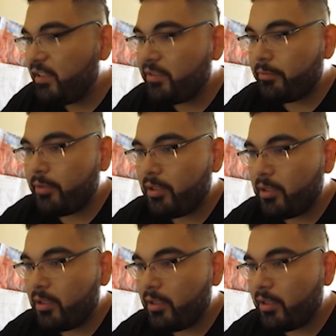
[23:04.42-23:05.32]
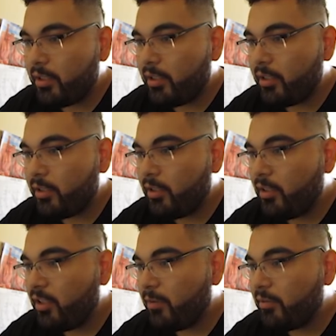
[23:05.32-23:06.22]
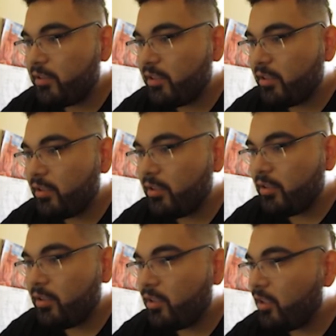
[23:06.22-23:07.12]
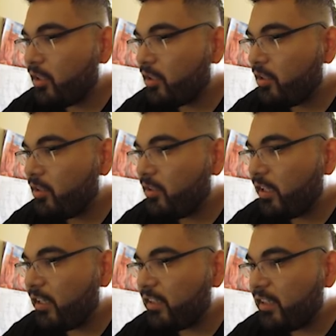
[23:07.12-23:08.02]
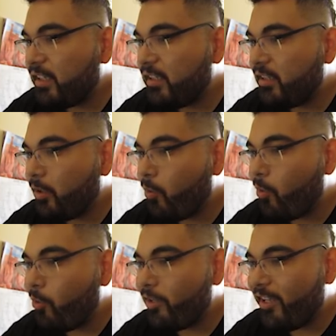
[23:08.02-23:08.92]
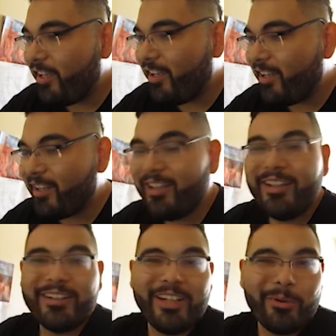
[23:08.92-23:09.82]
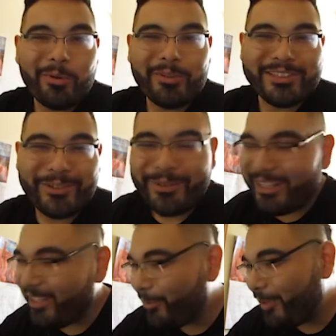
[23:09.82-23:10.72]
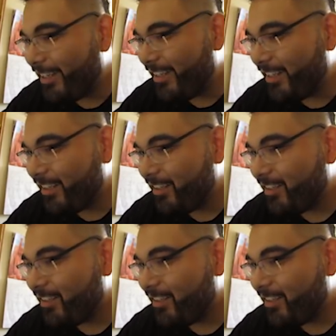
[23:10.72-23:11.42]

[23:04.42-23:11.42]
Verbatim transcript: this one, and then let me see. Look, take out the color. Oh yeah, that one was already ready.